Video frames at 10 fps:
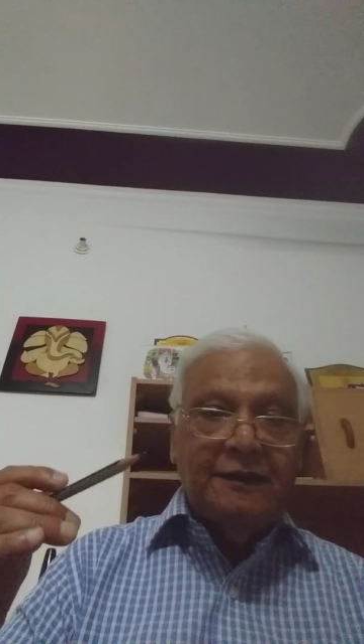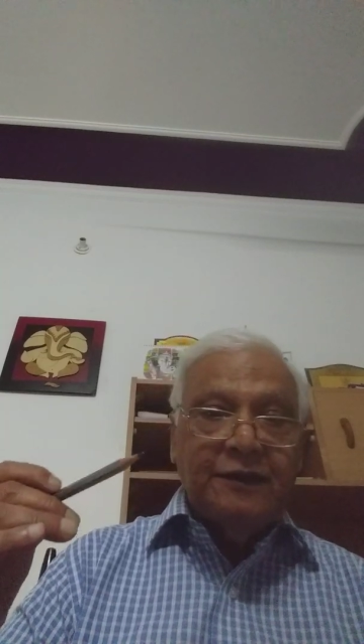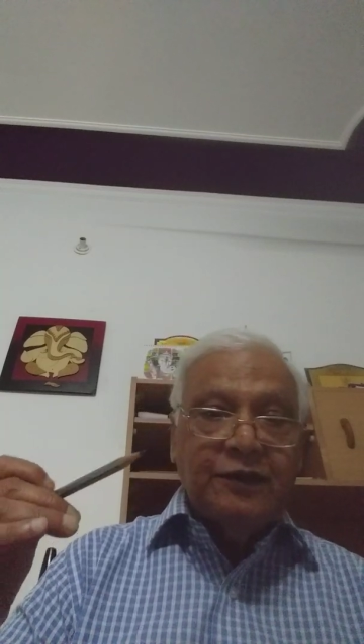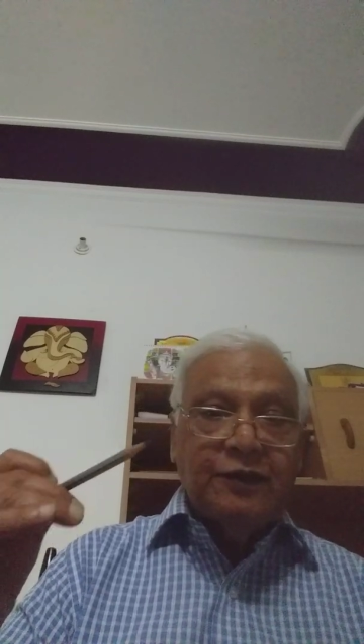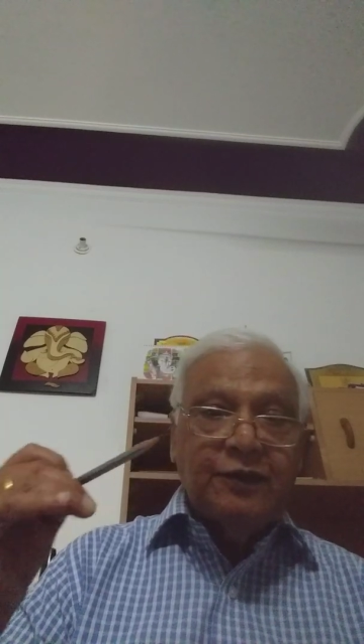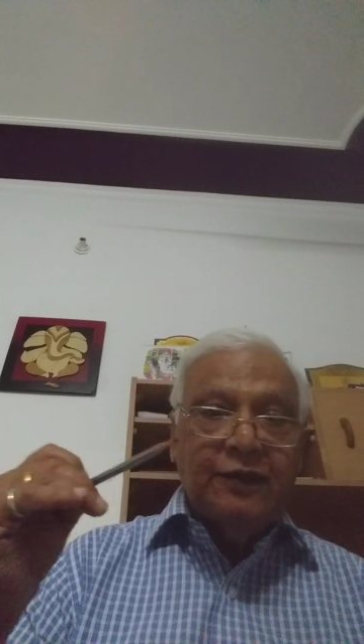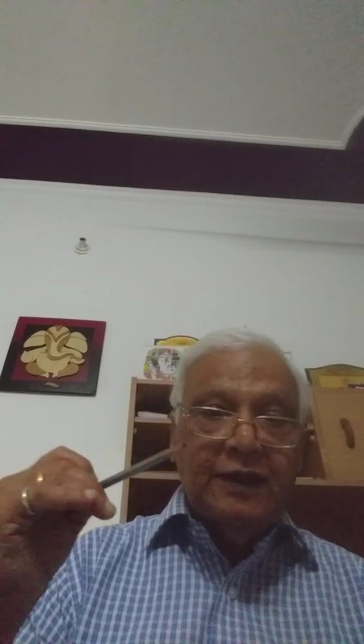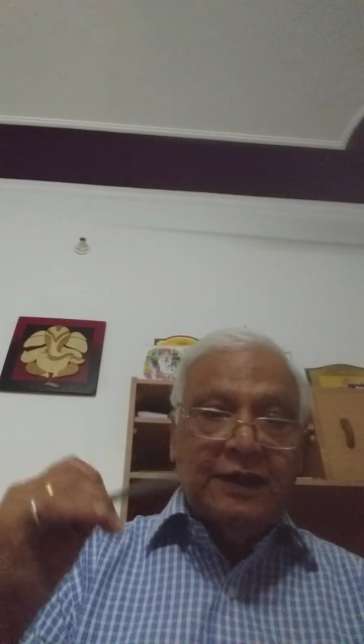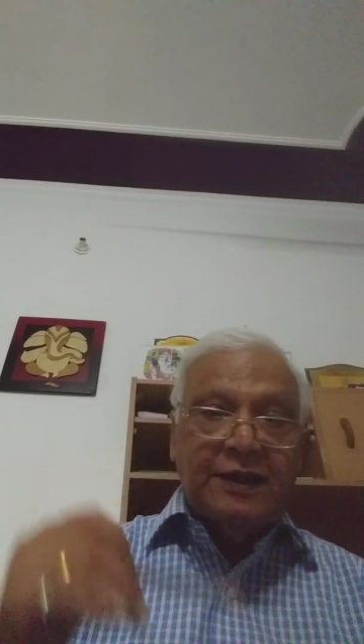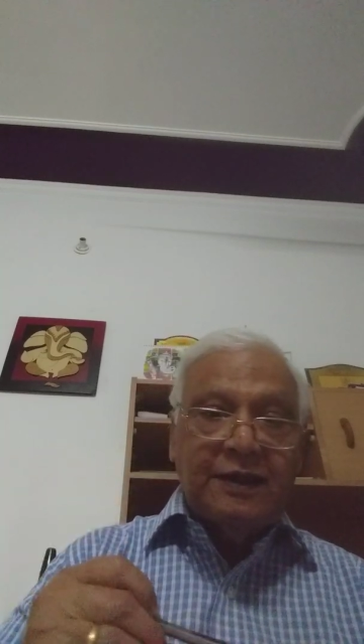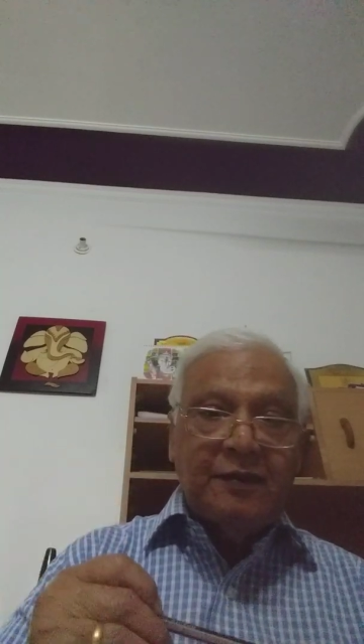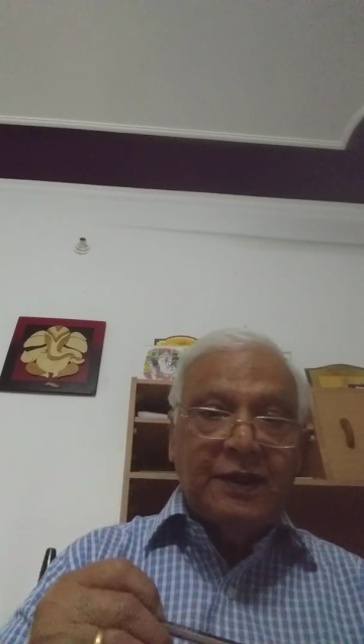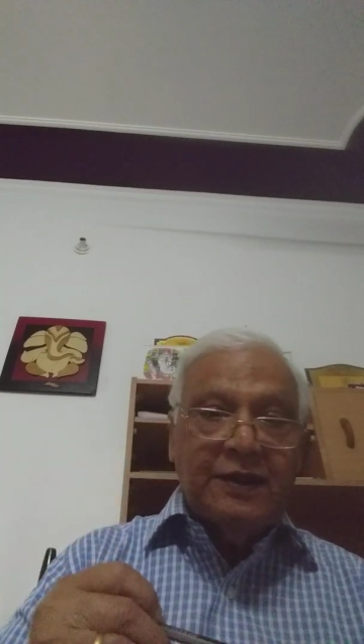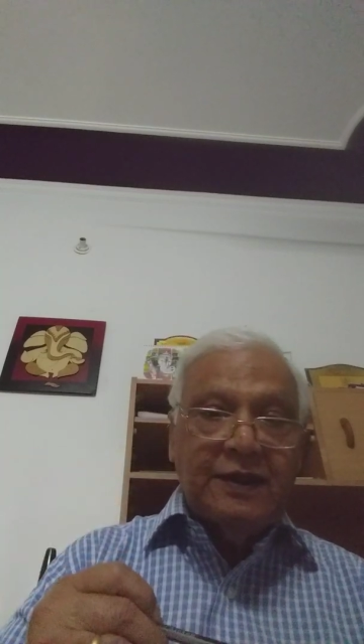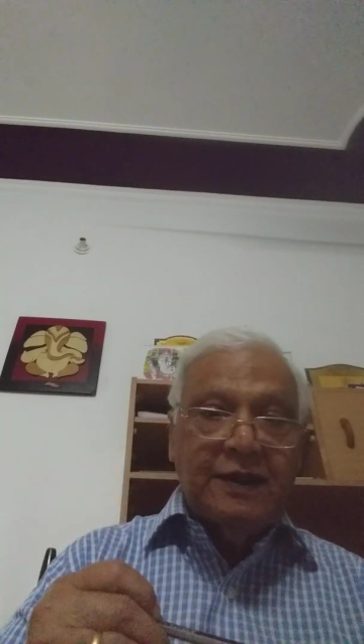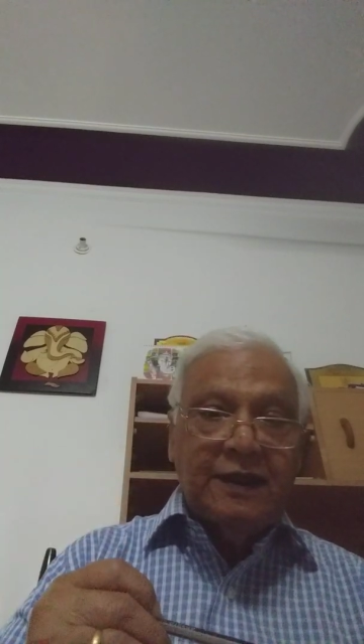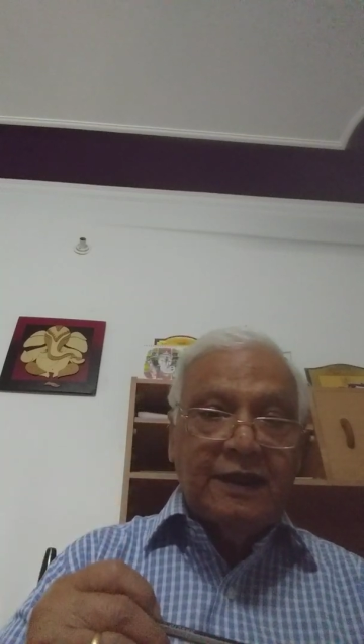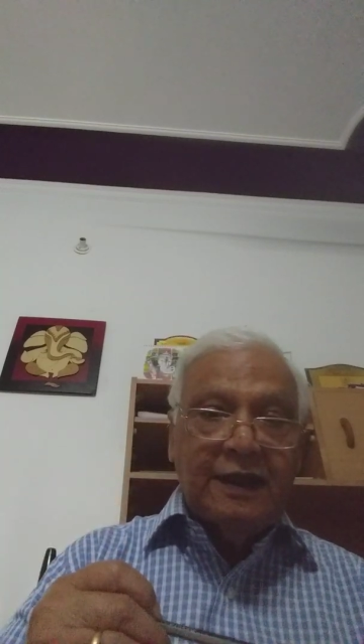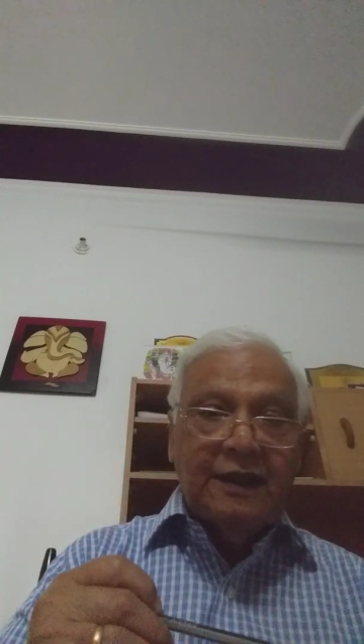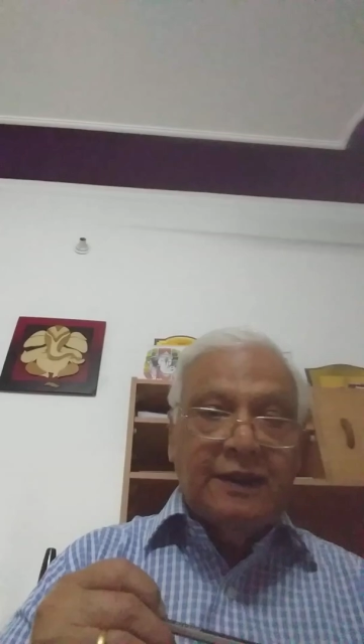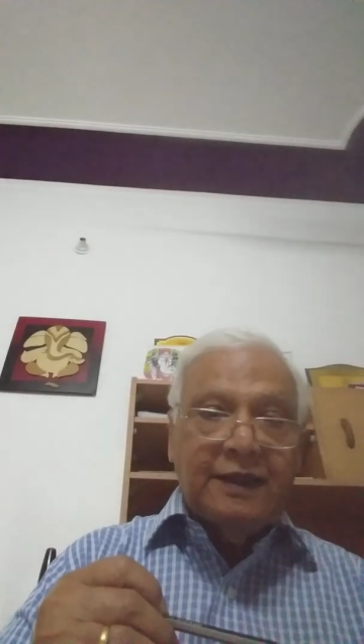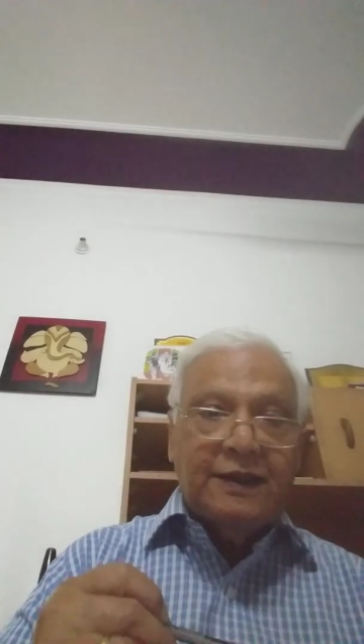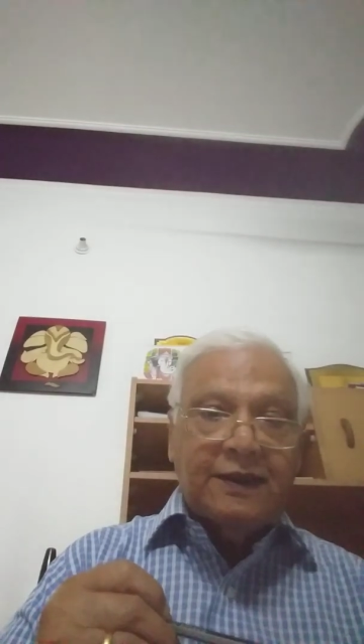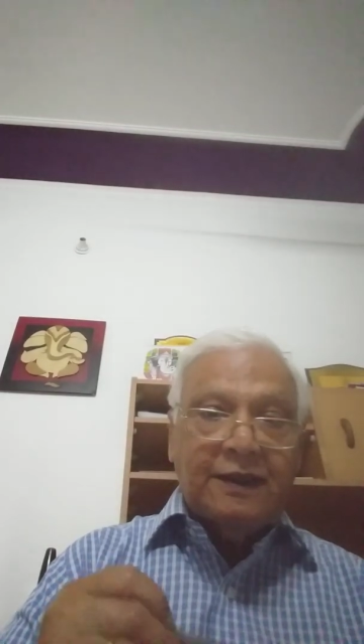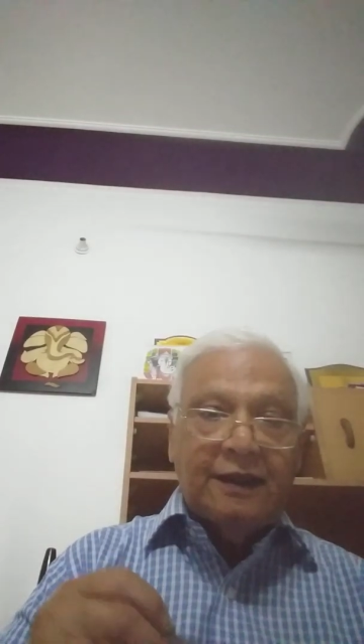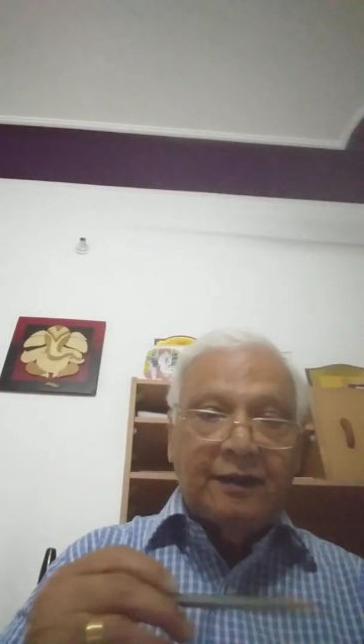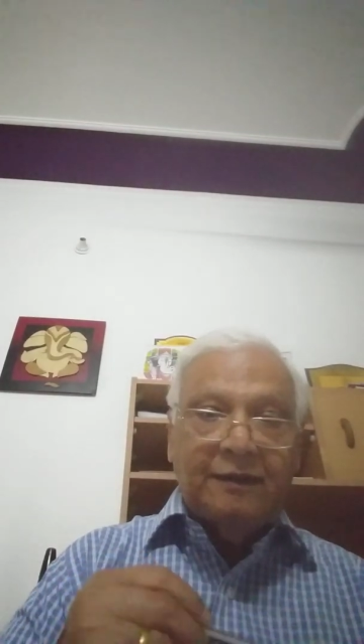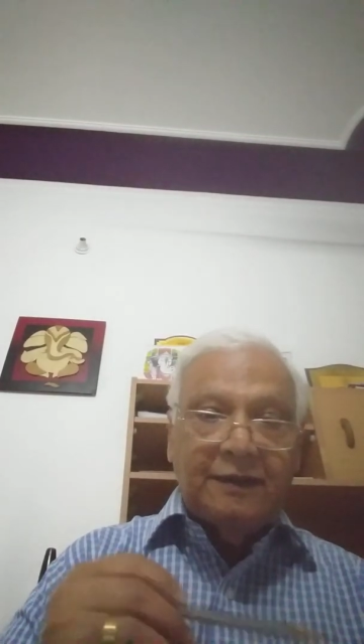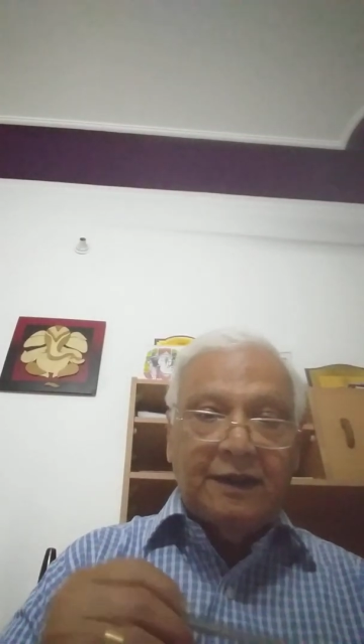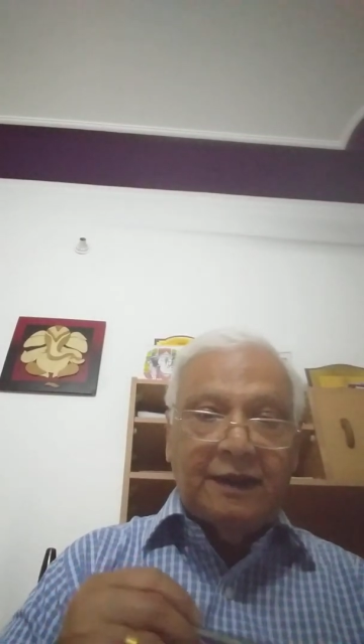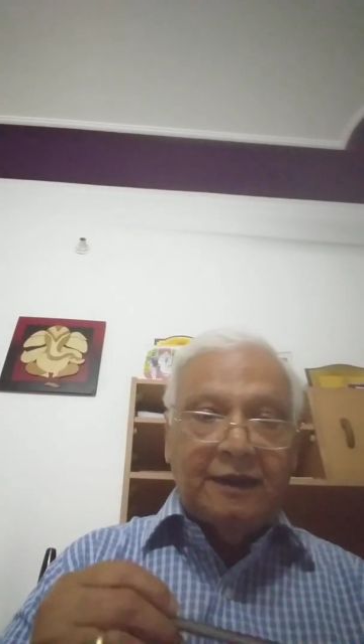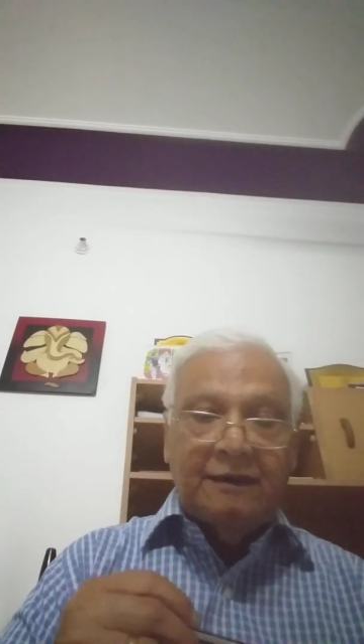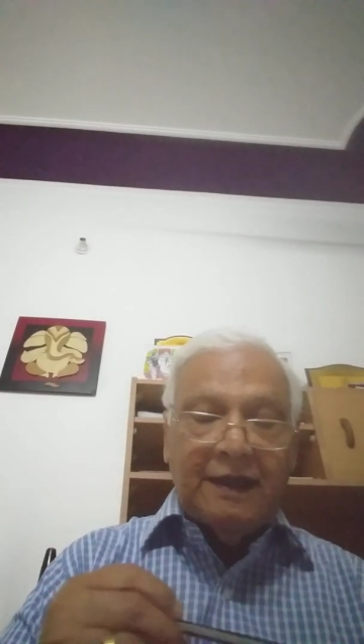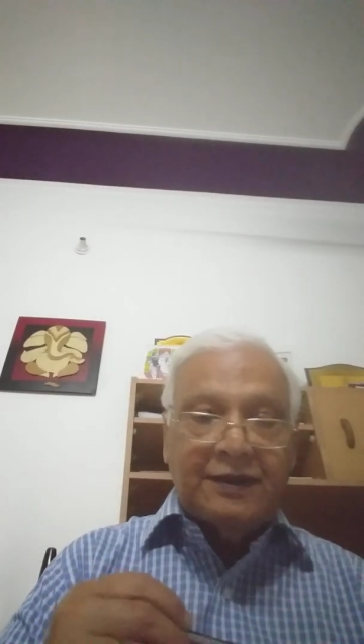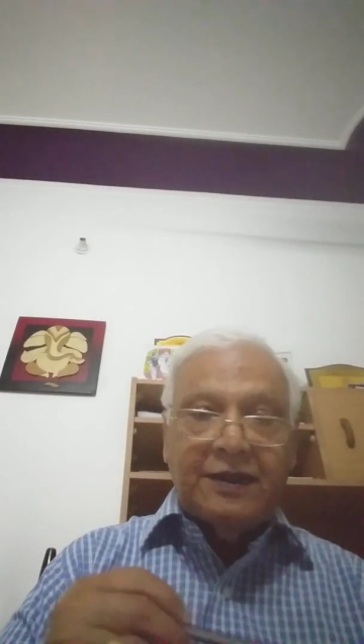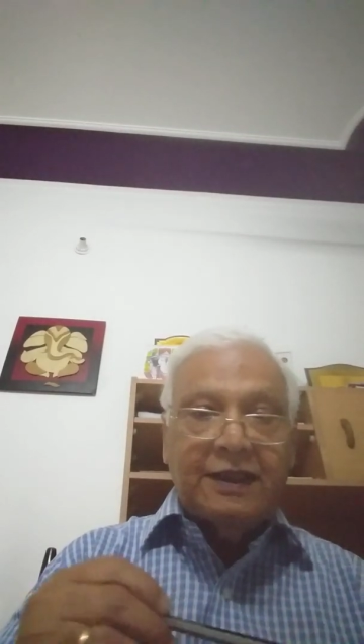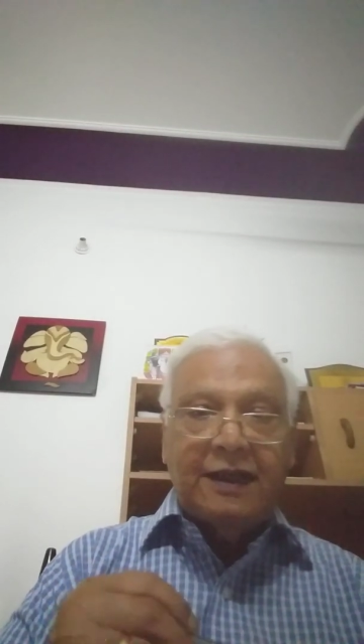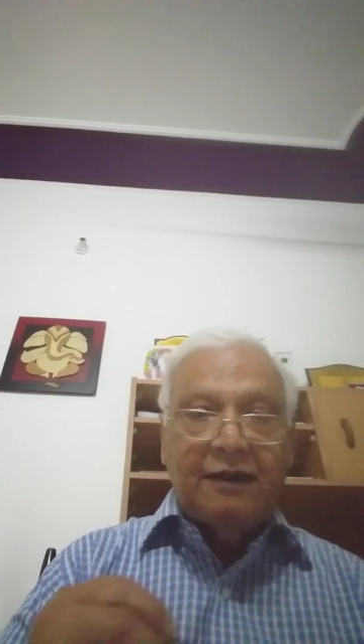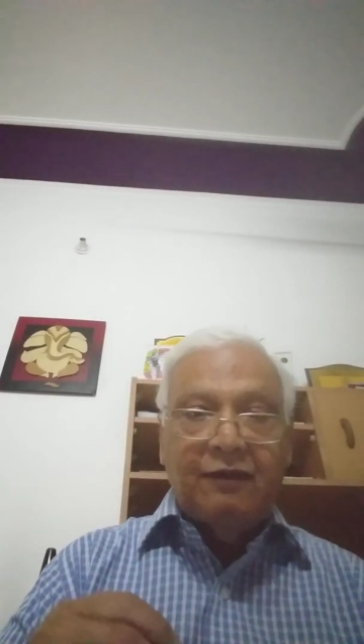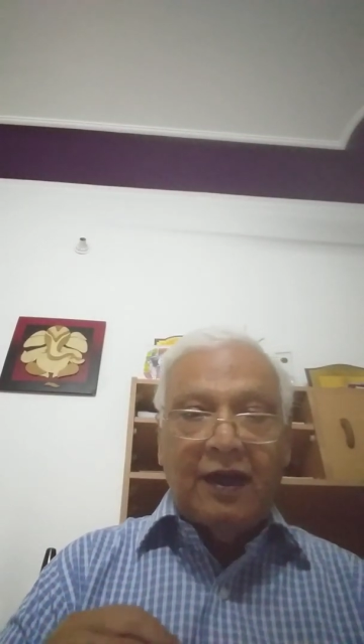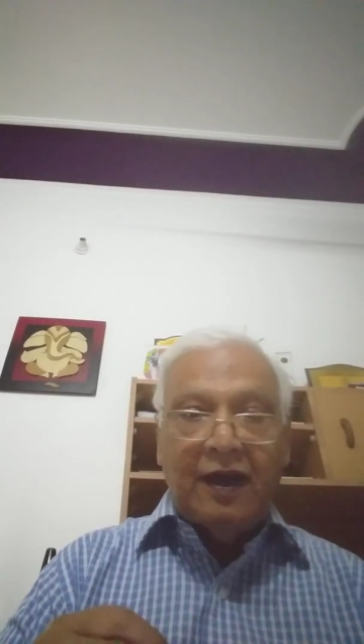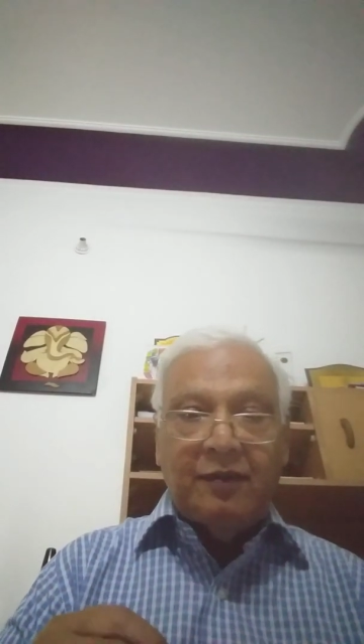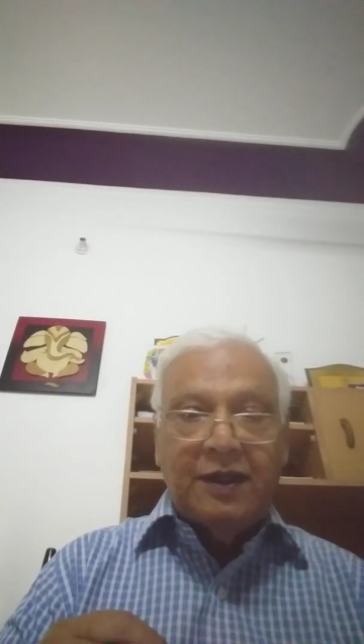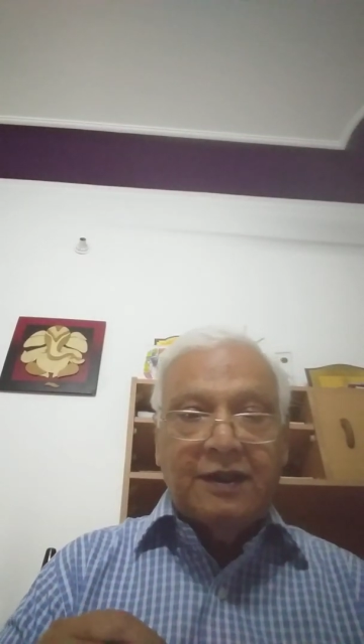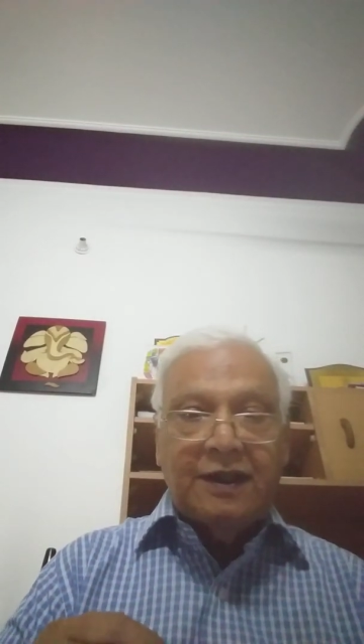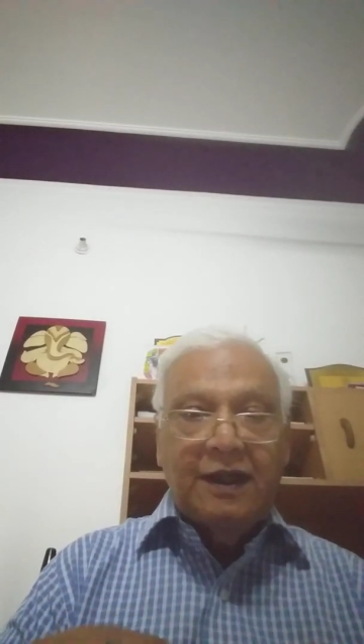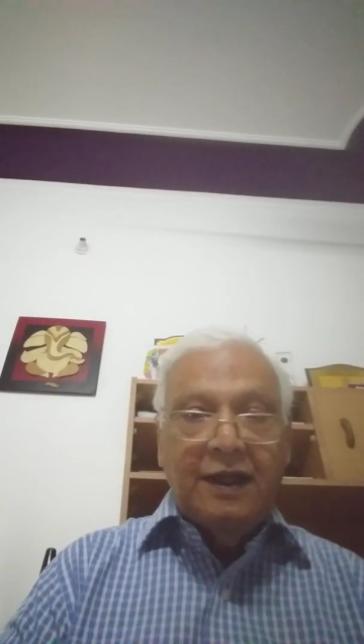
due to a disturbance in this acidic environment,